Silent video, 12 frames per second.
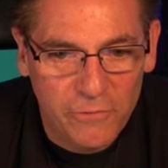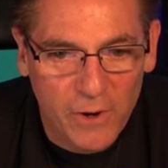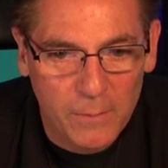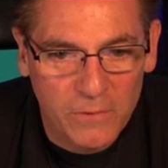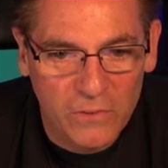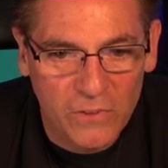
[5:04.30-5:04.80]

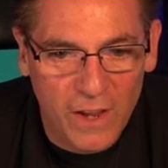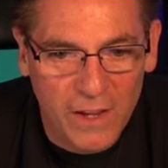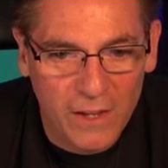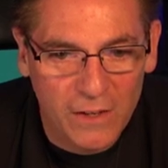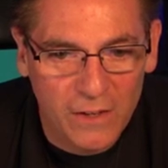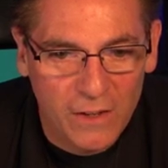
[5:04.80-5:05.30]
frames a
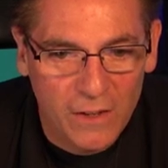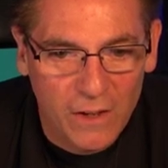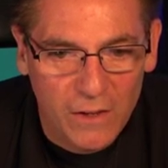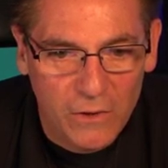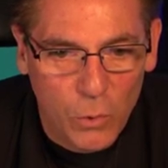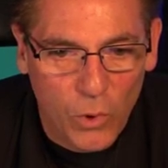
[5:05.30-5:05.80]
second,
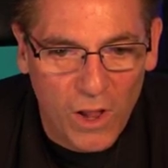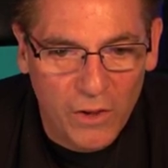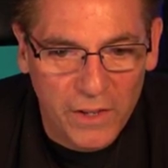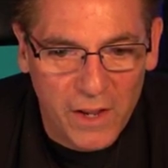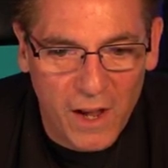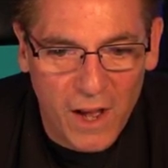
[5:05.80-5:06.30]

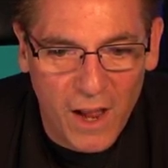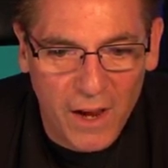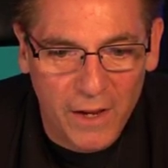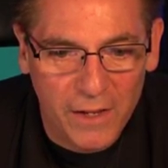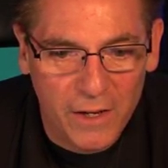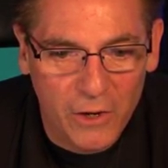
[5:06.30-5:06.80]
quality
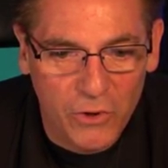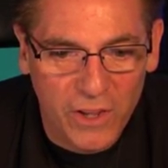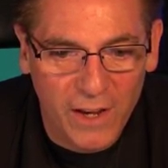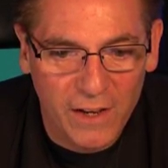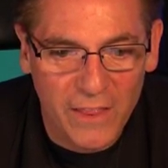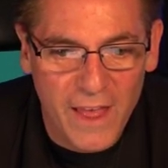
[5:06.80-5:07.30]
high, I hit
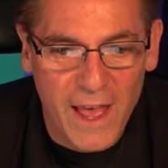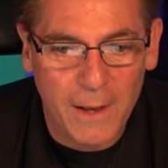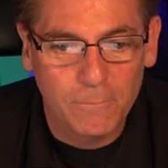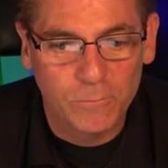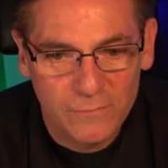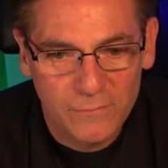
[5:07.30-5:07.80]
OK to that.